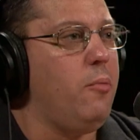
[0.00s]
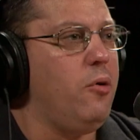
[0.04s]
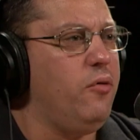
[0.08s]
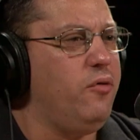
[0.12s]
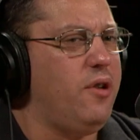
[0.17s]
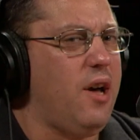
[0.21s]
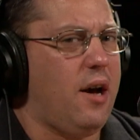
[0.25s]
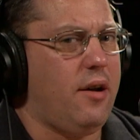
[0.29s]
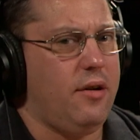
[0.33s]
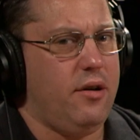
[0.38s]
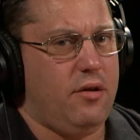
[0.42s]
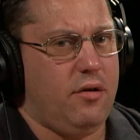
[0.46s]
I moved
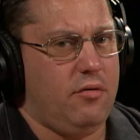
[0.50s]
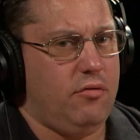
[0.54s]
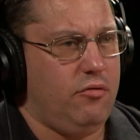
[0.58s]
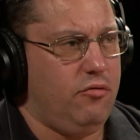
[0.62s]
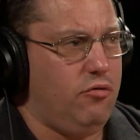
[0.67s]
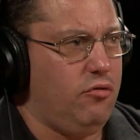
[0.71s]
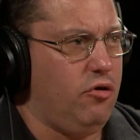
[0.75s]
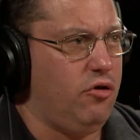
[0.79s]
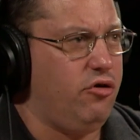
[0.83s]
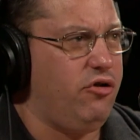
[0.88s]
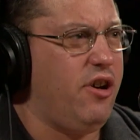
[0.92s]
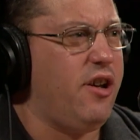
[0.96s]
down here
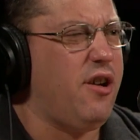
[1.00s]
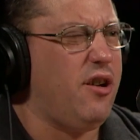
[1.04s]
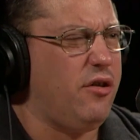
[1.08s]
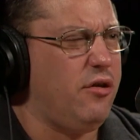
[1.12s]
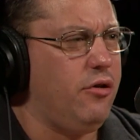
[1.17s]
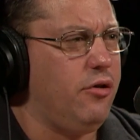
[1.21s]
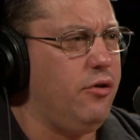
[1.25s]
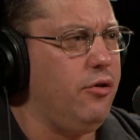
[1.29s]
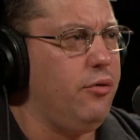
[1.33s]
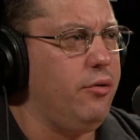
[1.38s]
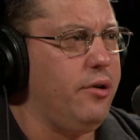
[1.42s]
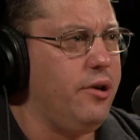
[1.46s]
just a shade
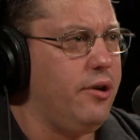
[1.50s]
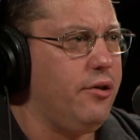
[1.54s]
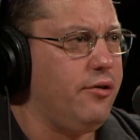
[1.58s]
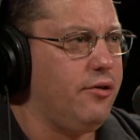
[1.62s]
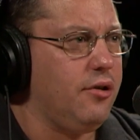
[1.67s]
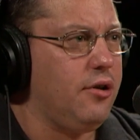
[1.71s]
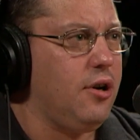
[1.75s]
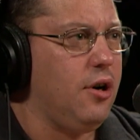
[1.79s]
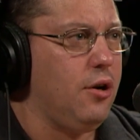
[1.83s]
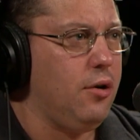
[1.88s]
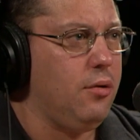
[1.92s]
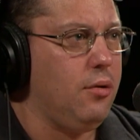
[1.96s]
under 2 years
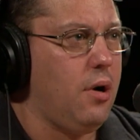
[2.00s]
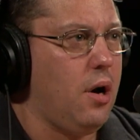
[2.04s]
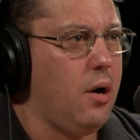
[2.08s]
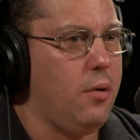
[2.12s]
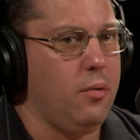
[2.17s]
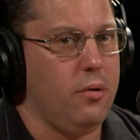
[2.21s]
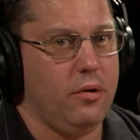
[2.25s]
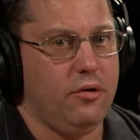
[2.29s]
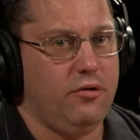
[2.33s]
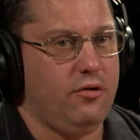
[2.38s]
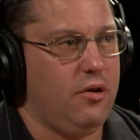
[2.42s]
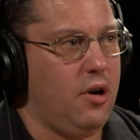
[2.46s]
ago. I
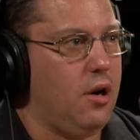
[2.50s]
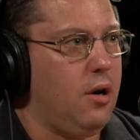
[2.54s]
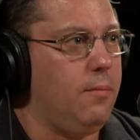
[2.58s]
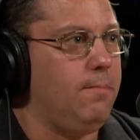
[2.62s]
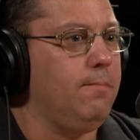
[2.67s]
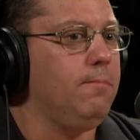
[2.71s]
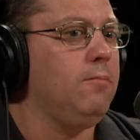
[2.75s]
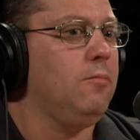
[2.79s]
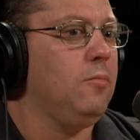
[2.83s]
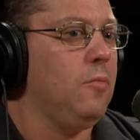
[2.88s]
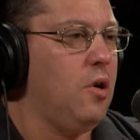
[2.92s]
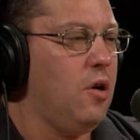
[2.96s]
was
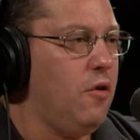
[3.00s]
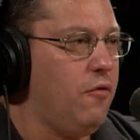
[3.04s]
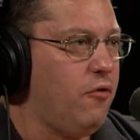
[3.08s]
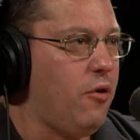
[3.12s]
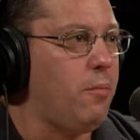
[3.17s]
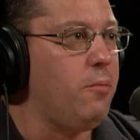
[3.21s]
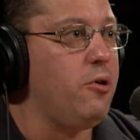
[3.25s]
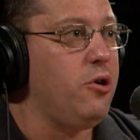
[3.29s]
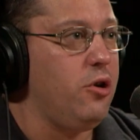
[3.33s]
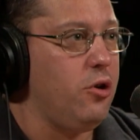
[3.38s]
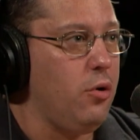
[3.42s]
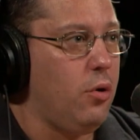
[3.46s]

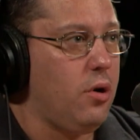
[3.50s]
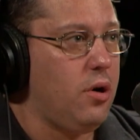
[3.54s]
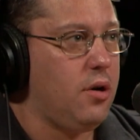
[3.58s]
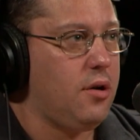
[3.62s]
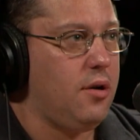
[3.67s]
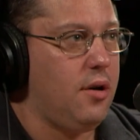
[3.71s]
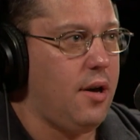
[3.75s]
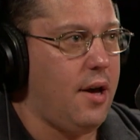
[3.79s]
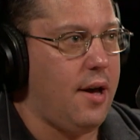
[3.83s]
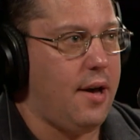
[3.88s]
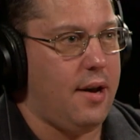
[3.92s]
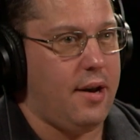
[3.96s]
from New
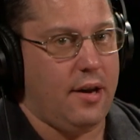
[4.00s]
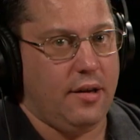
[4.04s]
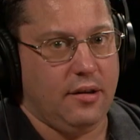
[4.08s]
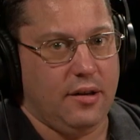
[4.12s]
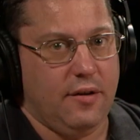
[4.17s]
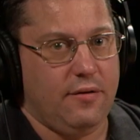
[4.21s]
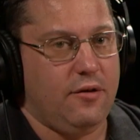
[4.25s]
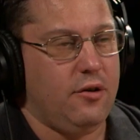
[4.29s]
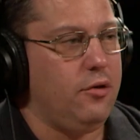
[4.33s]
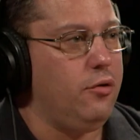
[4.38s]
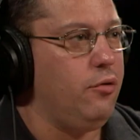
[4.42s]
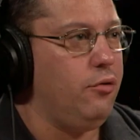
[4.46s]
York, and I
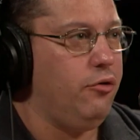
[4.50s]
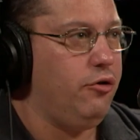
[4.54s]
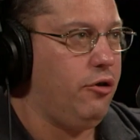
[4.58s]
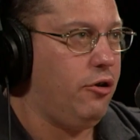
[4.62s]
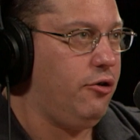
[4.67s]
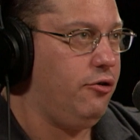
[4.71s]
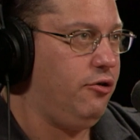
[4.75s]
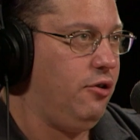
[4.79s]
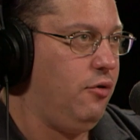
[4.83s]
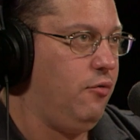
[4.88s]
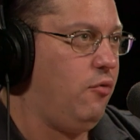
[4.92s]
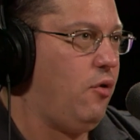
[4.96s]
lived in New
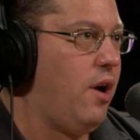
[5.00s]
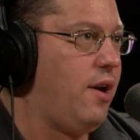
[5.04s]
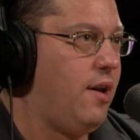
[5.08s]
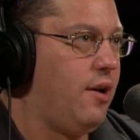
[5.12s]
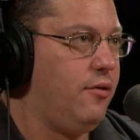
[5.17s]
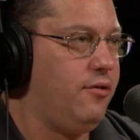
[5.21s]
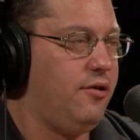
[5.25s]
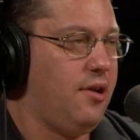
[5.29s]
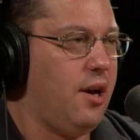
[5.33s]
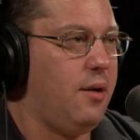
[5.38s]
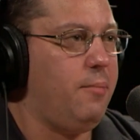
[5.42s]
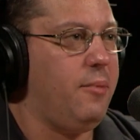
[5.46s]
Jersey, right
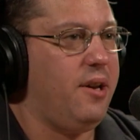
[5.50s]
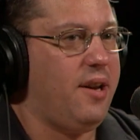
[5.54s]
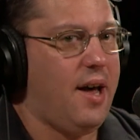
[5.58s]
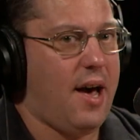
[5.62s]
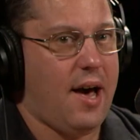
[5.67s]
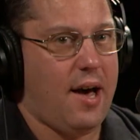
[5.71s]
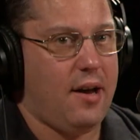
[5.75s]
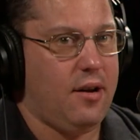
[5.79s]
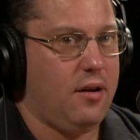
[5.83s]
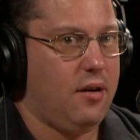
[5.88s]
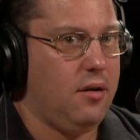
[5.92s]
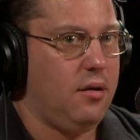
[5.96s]
outside
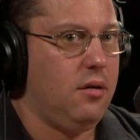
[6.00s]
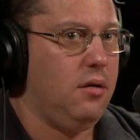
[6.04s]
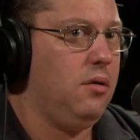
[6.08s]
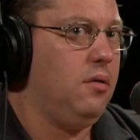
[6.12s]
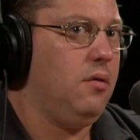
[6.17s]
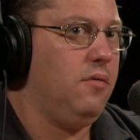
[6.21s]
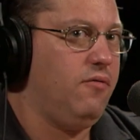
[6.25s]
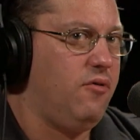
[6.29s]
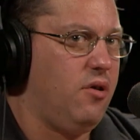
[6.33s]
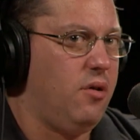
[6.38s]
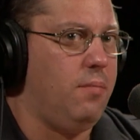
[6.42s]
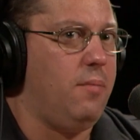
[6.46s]
Manhattan,
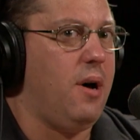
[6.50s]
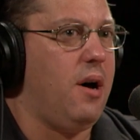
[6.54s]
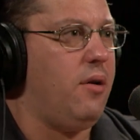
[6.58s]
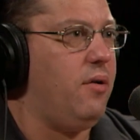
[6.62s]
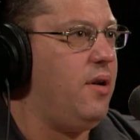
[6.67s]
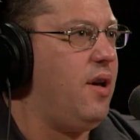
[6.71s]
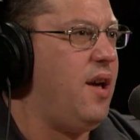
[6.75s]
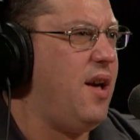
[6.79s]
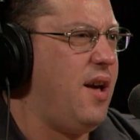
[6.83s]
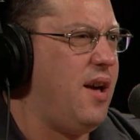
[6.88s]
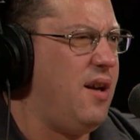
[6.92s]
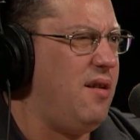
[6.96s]
for
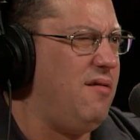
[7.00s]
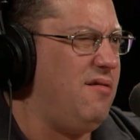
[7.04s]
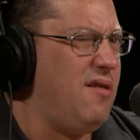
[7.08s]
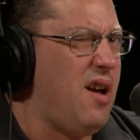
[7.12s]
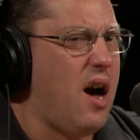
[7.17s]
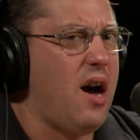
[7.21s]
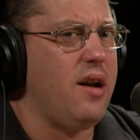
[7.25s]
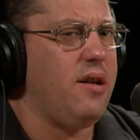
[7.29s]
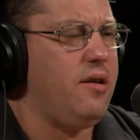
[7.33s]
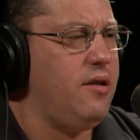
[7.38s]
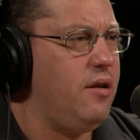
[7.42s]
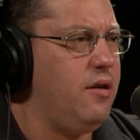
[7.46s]
about
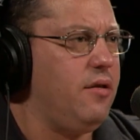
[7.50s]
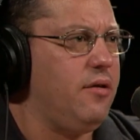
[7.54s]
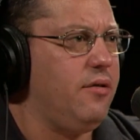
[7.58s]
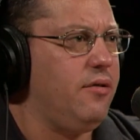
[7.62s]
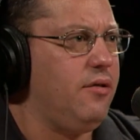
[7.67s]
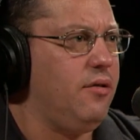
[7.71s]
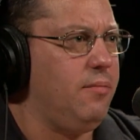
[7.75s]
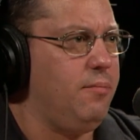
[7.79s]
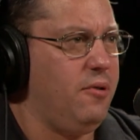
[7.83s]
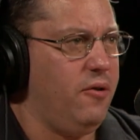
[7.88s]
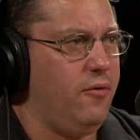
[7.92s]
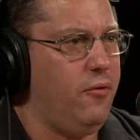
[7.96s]
9
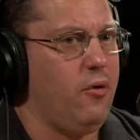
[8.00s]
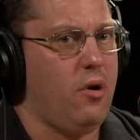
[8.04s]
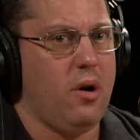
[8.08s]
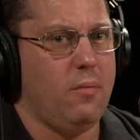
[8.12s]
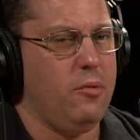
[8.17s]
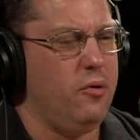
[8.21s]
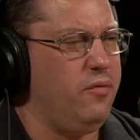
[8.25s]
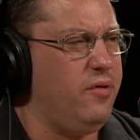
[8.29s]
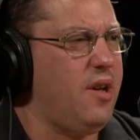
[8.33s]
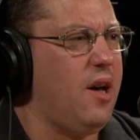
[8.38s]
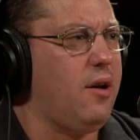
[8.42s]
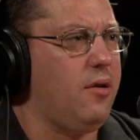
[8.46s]
years before I
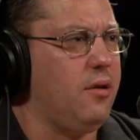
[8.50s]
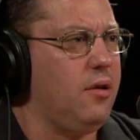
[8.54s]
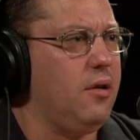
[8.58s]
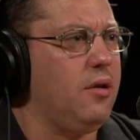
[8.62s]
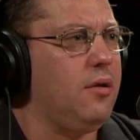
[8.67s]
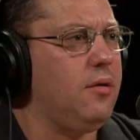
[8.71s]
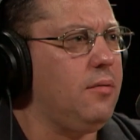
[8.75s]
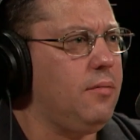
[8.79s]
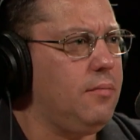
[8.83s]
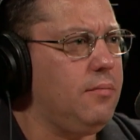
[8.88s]
moved down here.